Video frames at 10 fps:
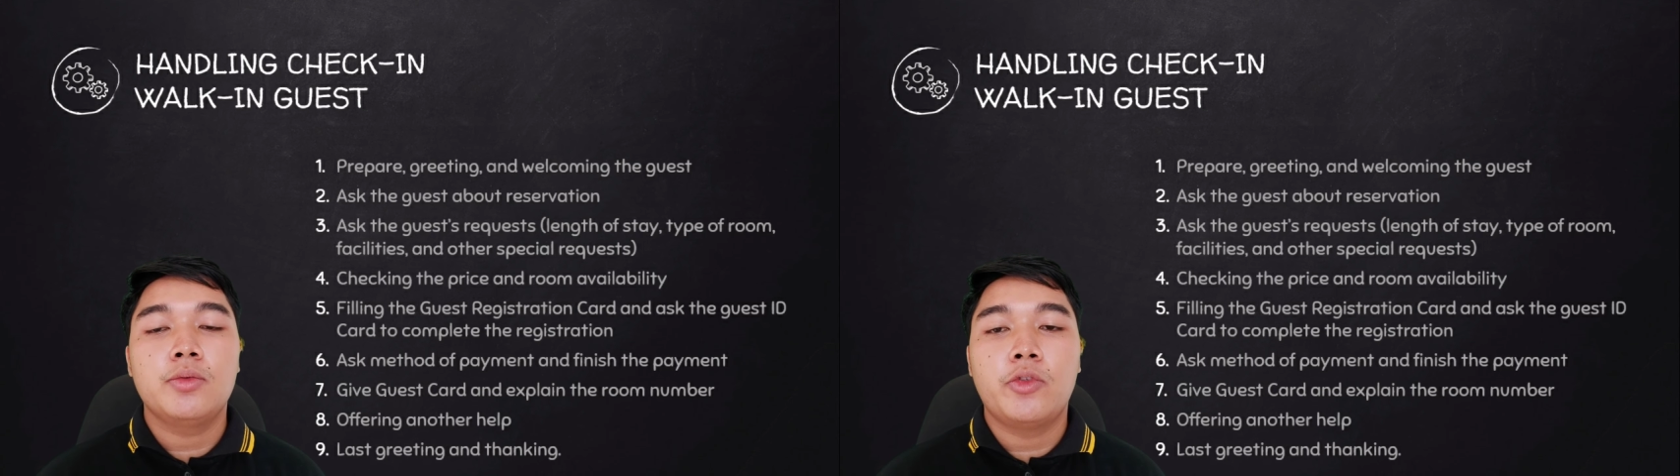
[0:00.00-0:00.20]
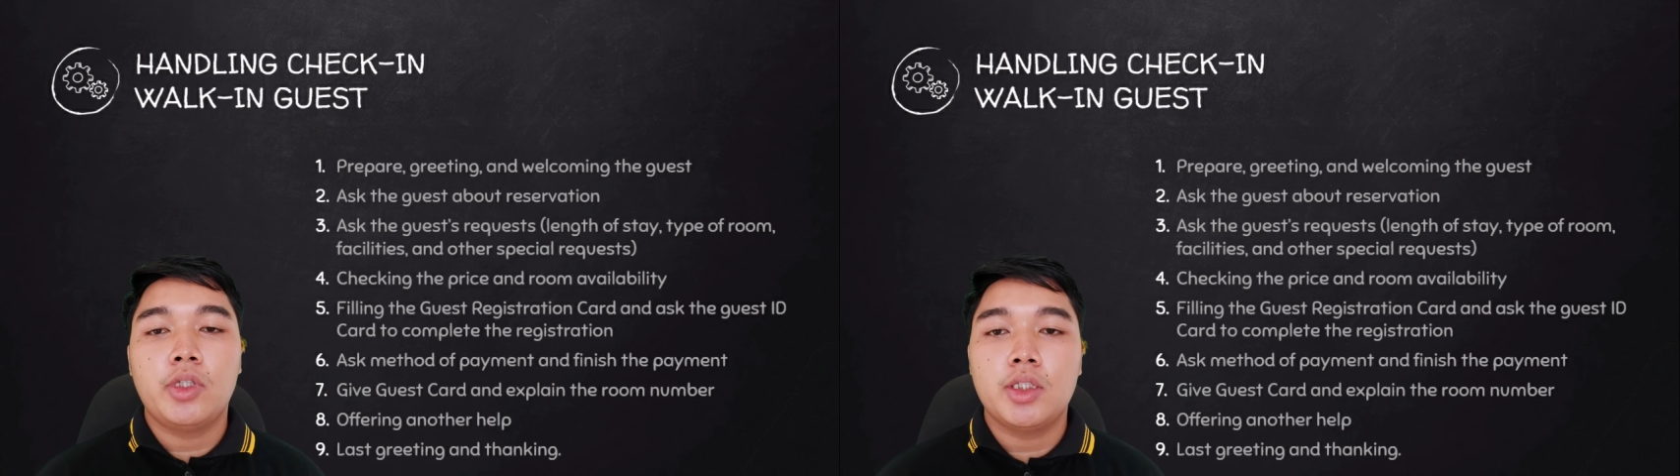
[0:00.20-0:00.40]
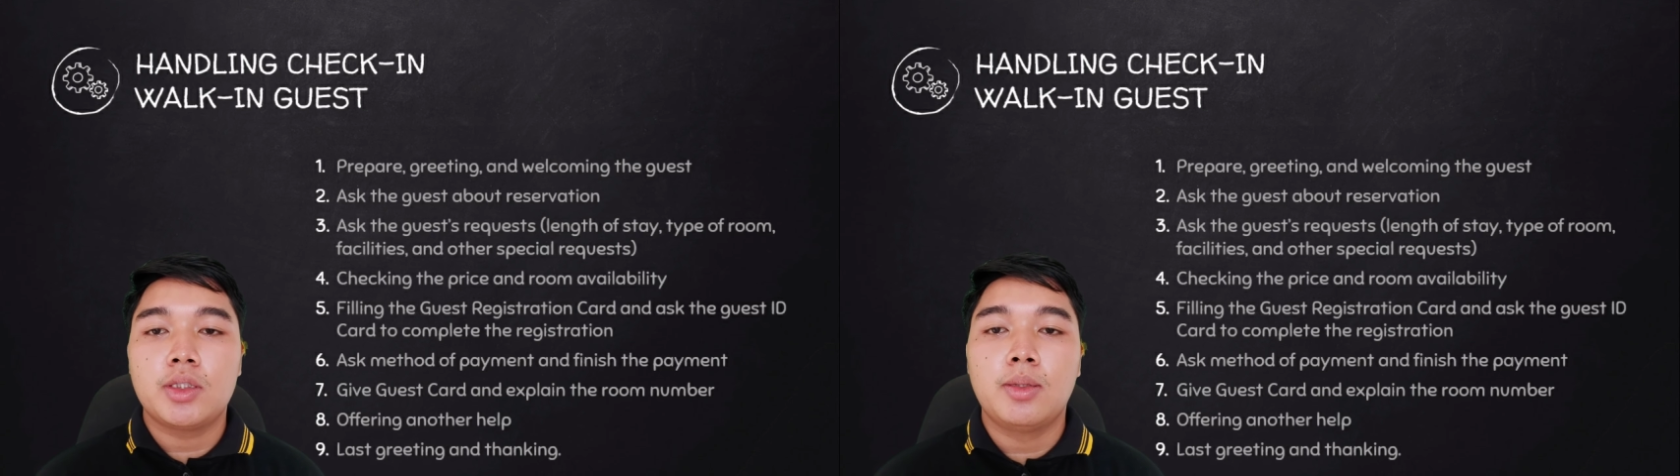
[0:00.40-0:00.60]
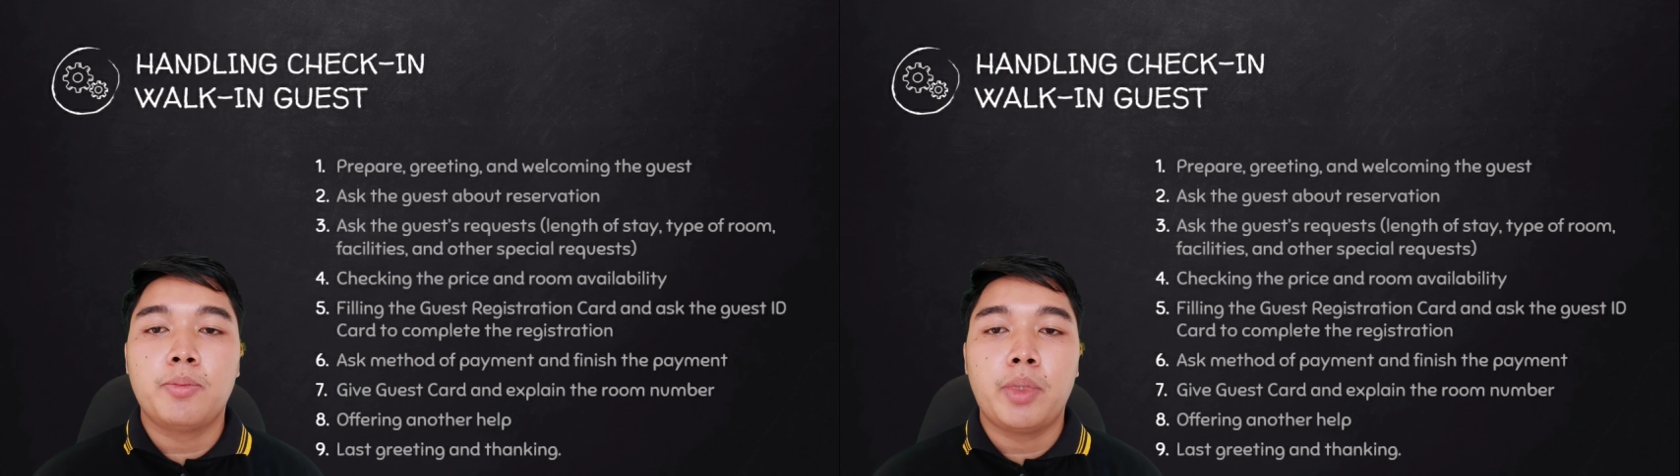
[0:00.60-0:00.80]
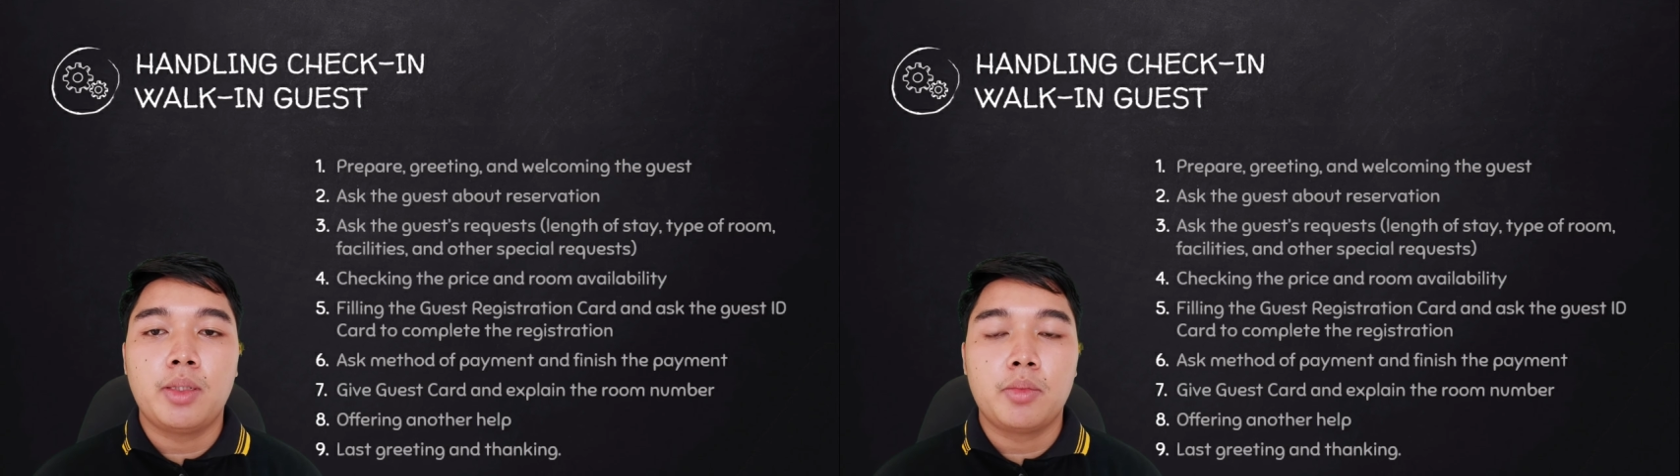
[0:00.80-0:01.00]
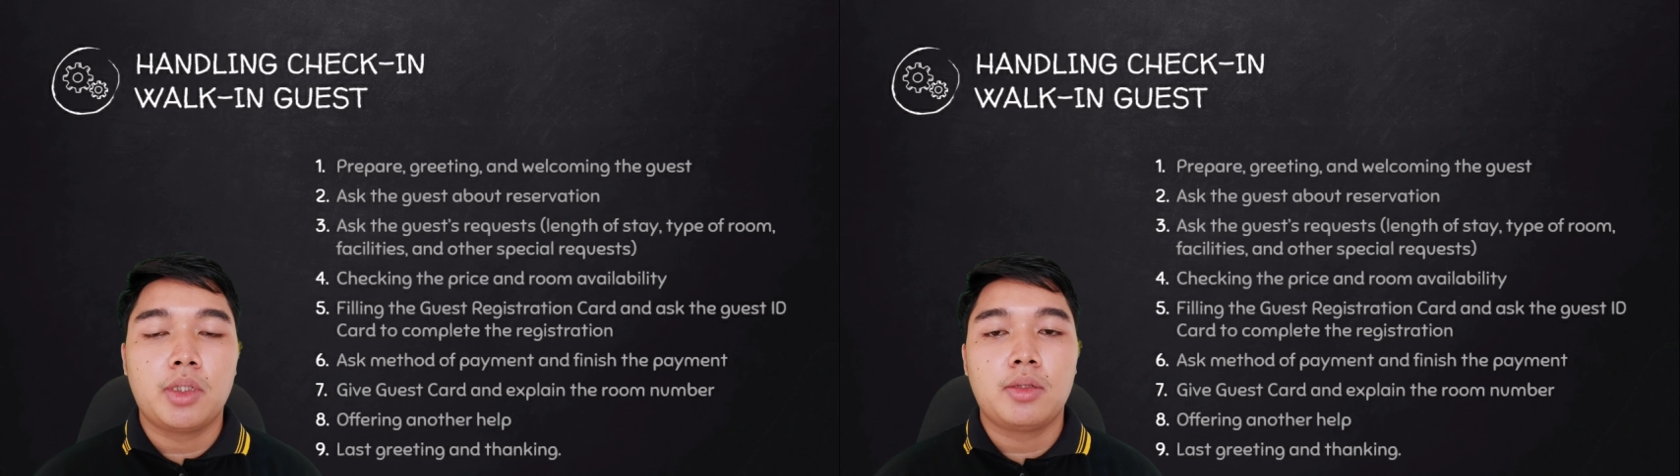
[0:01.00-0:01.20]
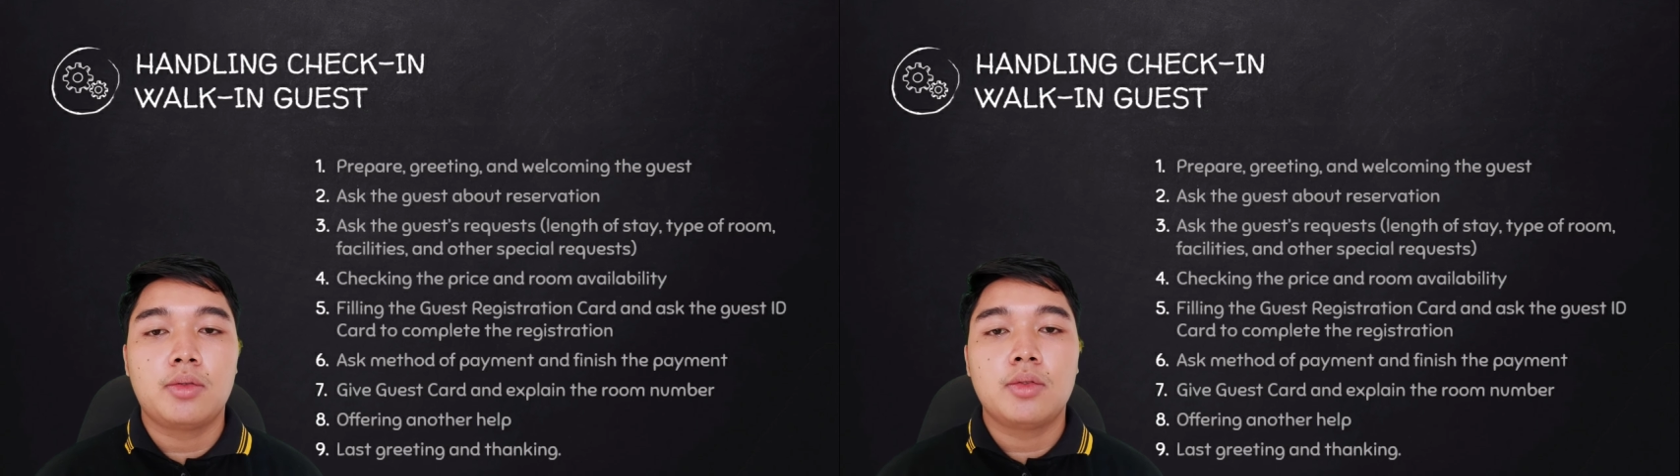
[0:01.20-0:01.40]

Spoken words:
finish the payment,